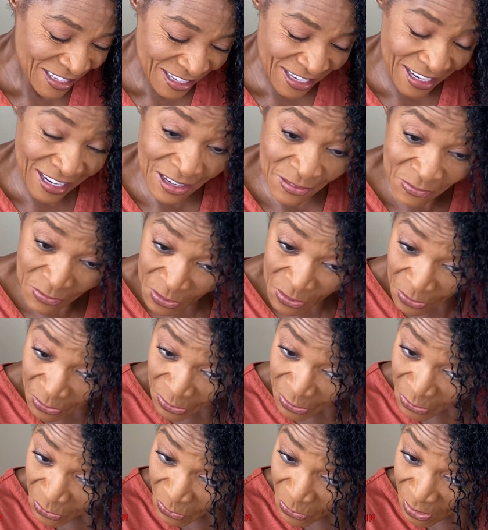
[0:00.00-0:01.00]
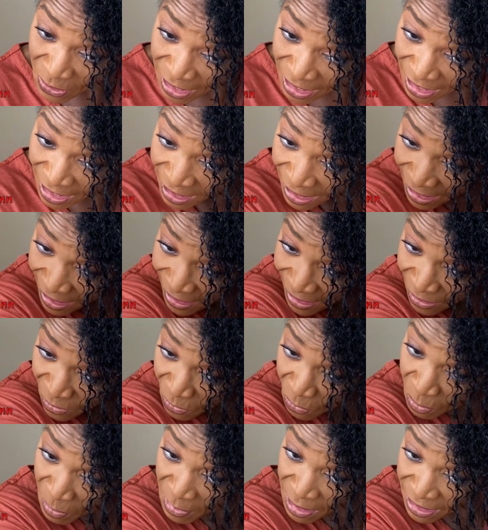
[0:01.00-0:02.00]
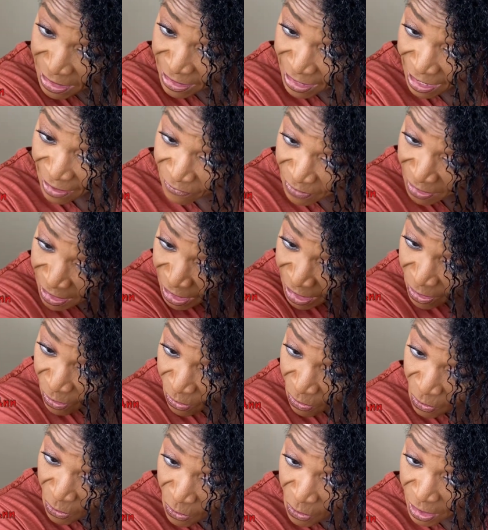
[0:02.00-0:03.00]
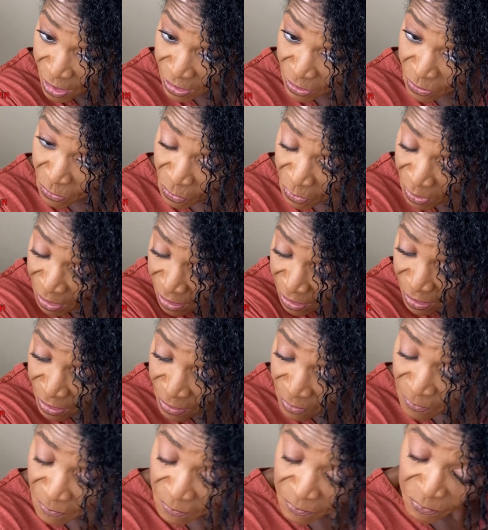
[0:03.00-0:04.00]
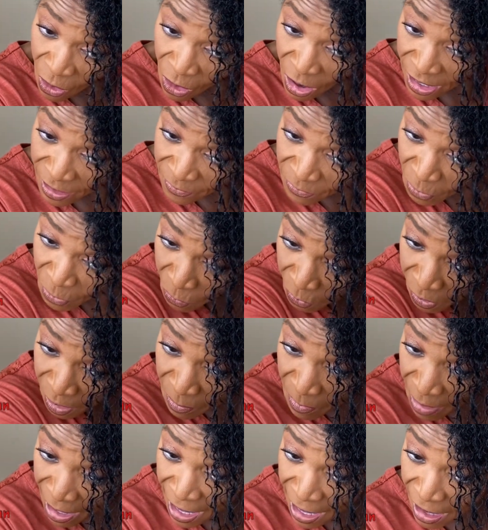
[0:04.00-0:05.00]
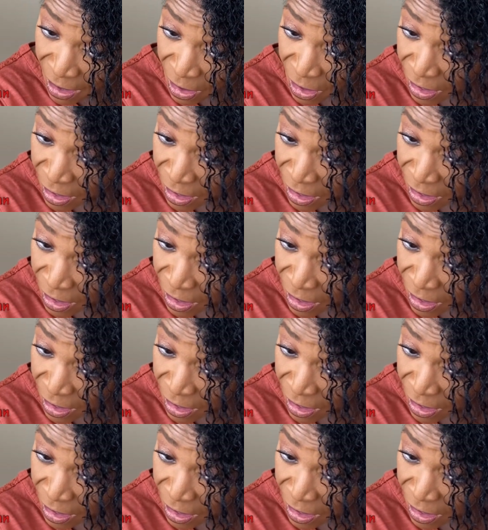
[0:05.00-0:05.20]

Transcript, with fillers: And if you're new here and you missed that video, or you one of the, or if you're one of my